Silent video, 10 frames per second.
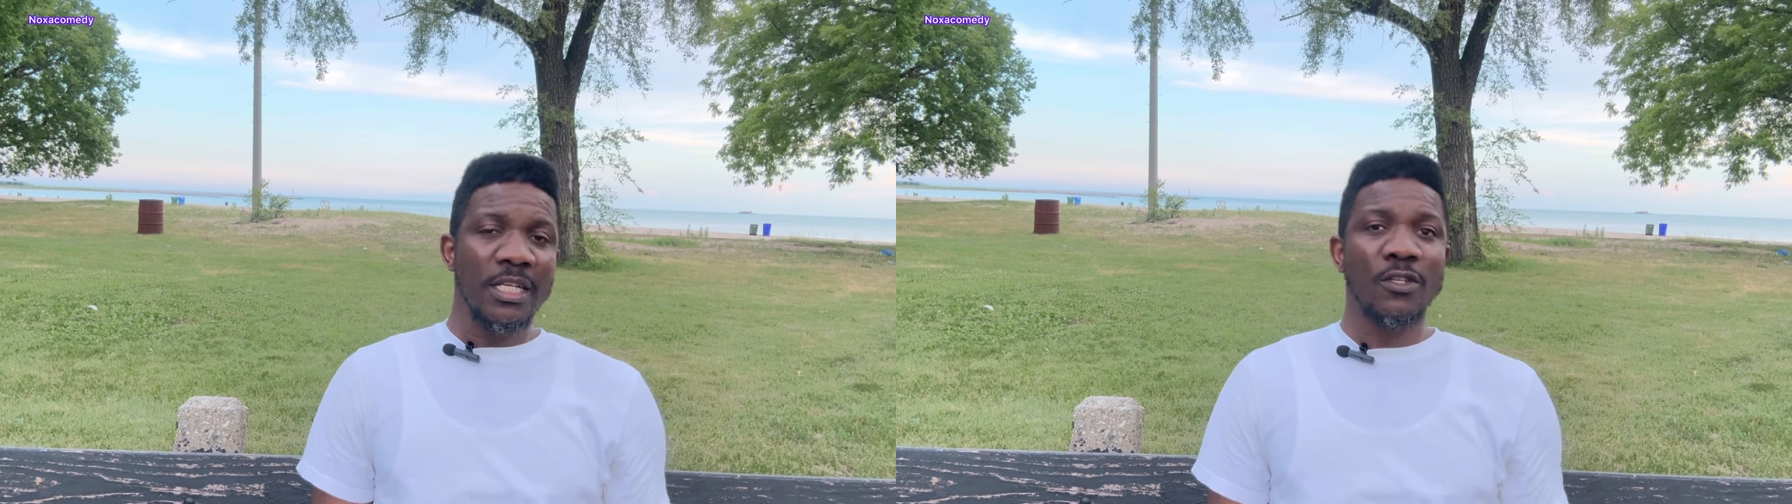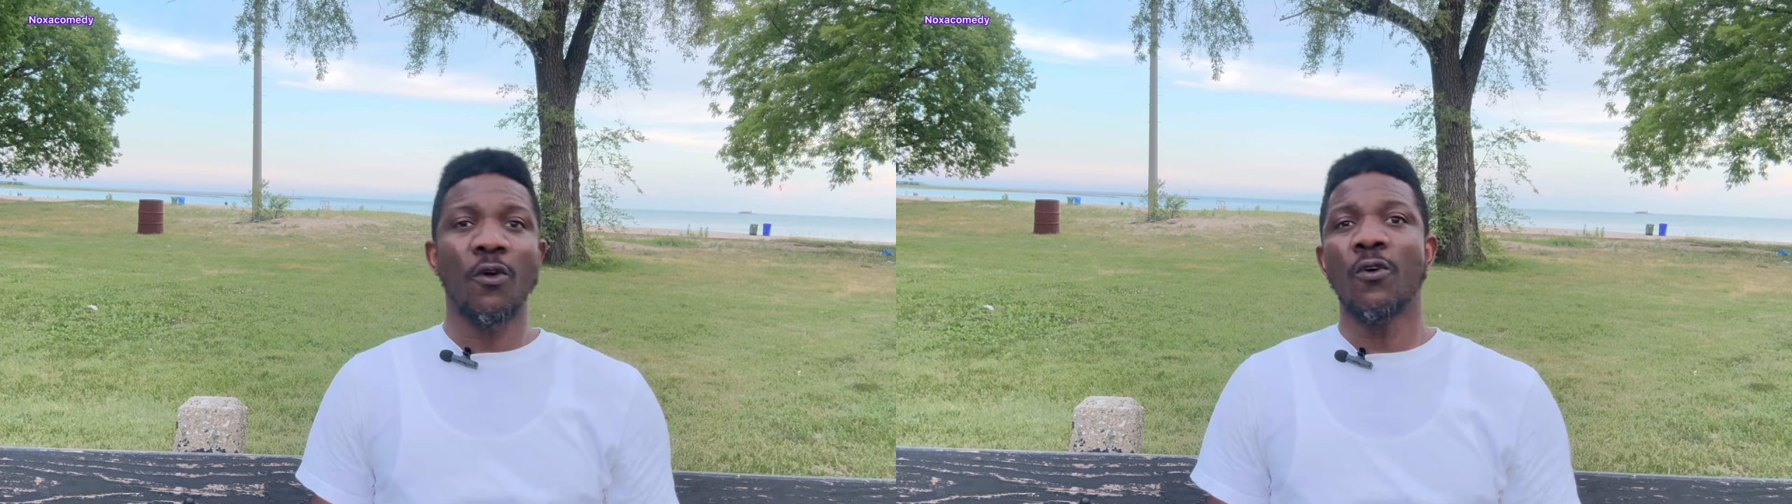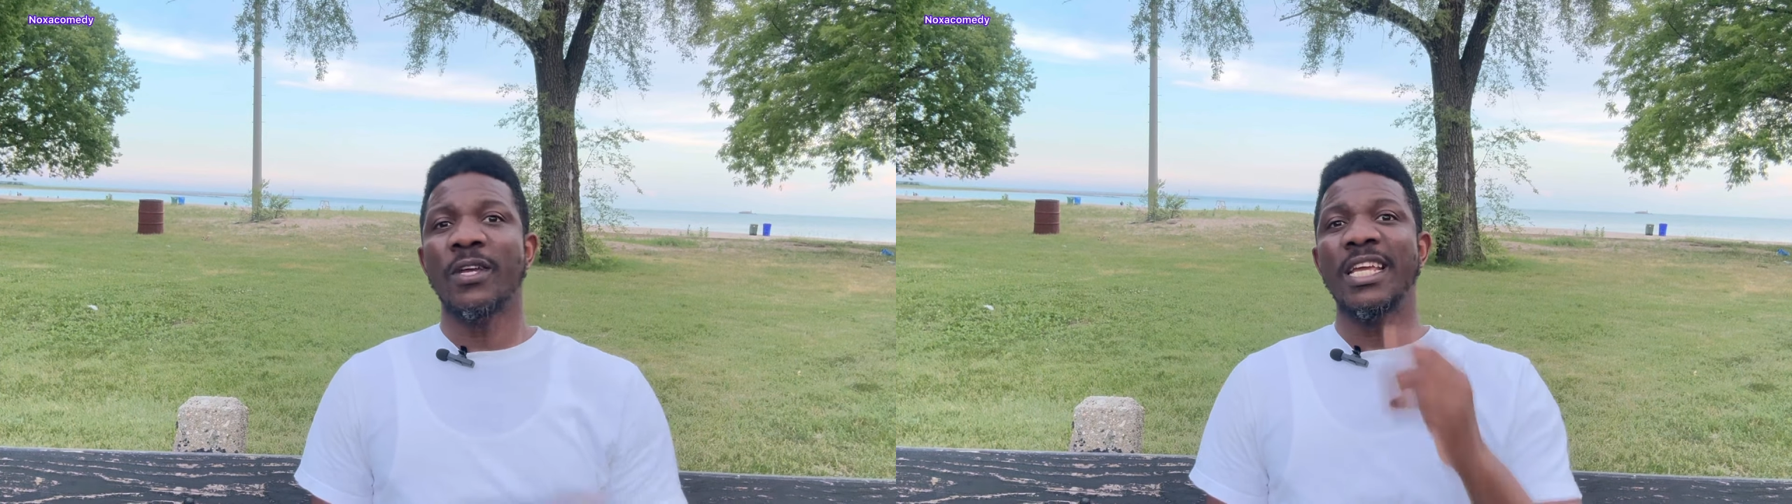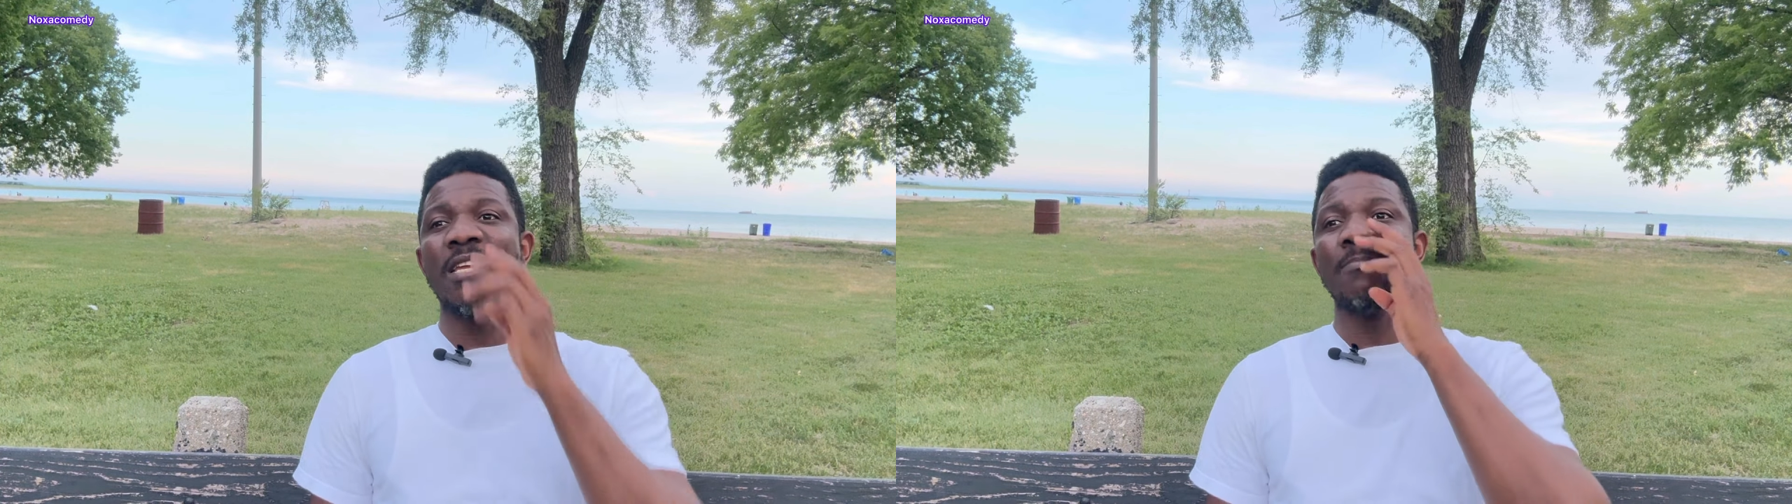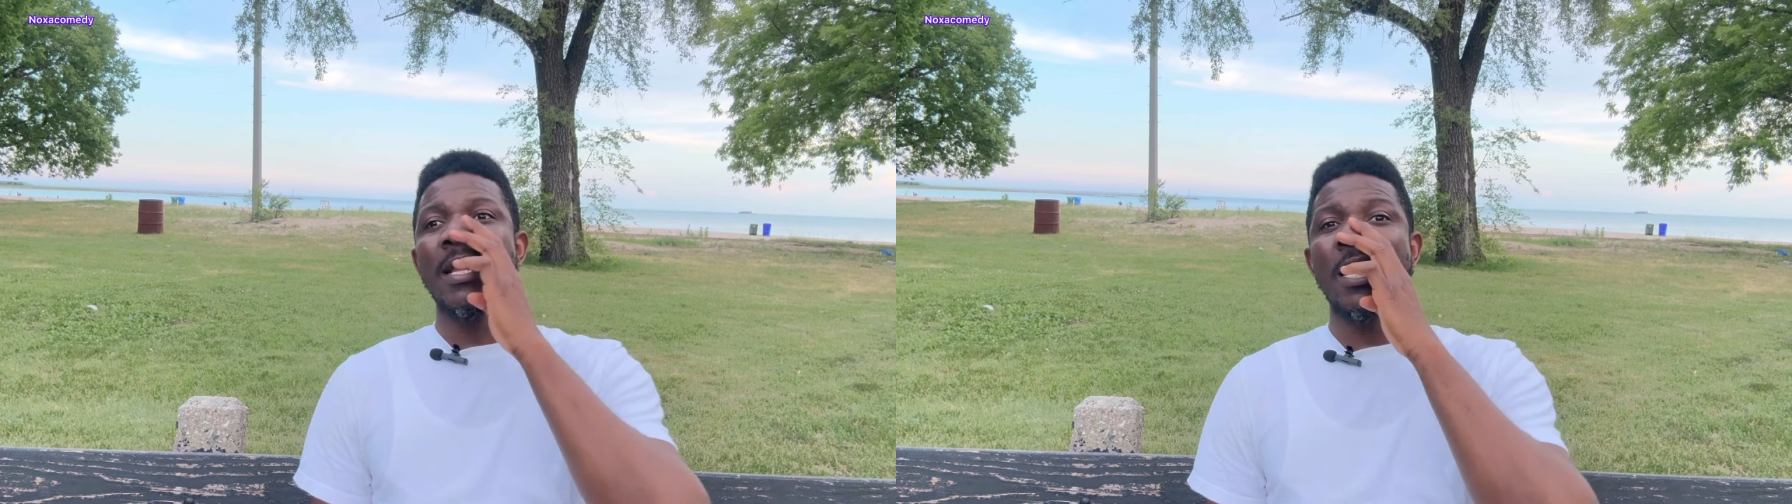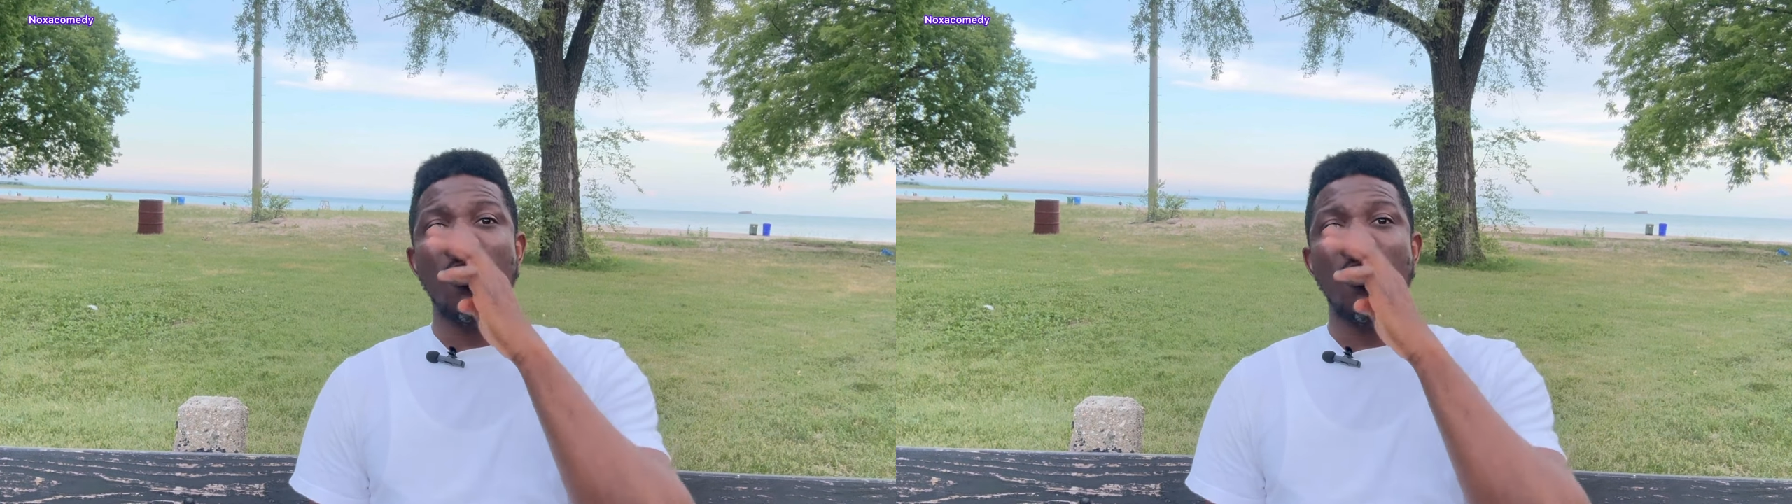So in many